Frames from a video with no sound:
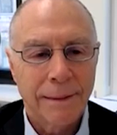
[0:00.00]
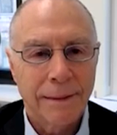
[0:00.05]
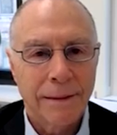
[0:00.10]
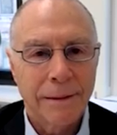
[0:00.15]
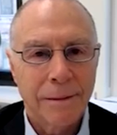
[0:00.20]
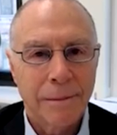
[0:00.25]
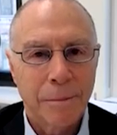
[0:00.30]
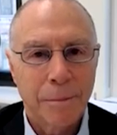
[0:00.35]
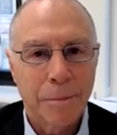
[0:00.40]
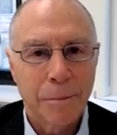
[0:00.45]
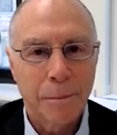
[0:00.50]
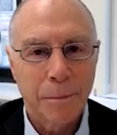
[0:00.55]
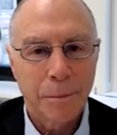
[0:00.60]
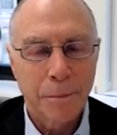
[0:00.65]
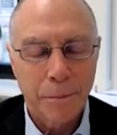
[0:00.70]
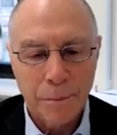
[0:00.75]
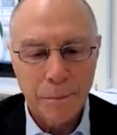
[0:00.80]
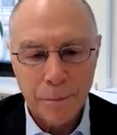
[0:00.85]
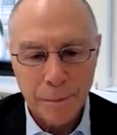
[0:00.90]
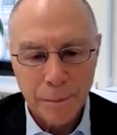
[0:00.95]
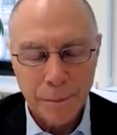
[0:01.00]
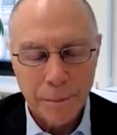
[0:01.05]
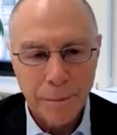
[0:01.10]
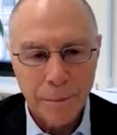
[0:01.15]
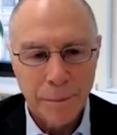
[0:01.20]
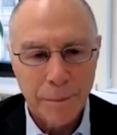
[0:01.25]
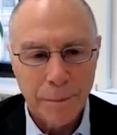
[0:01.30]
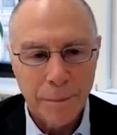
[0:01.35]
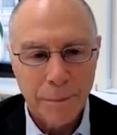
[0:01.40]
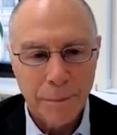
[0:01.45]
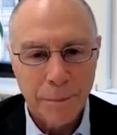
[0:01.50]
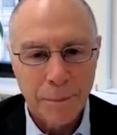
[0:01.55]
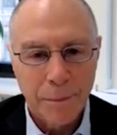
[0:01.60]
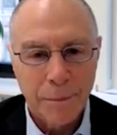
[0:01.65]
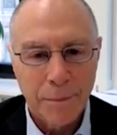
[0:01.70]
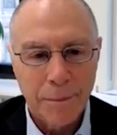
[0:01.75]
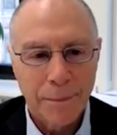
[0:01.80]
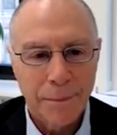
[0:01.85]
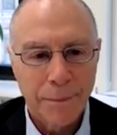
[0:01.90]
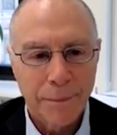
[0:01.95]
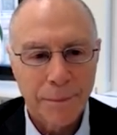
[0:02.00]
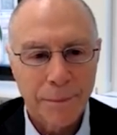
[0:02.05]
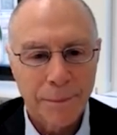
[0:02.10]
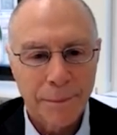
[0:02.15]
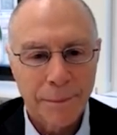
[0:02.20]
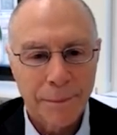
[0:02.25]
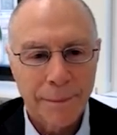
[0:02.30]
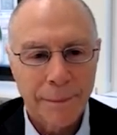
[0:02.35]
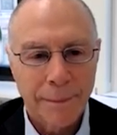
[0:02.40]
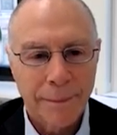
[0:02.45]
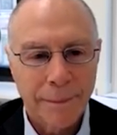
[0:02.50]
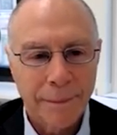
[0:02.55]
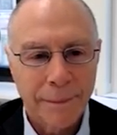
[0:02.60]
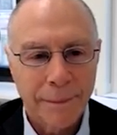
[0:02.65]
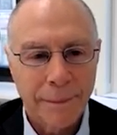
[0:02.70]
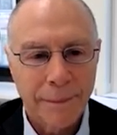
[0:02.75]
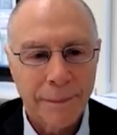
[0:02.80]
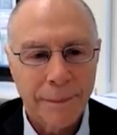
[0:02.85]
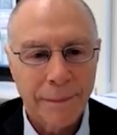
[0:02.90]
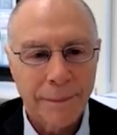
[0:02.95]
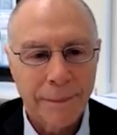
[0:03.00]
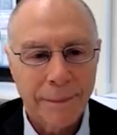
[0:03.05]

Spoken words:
(not speaking)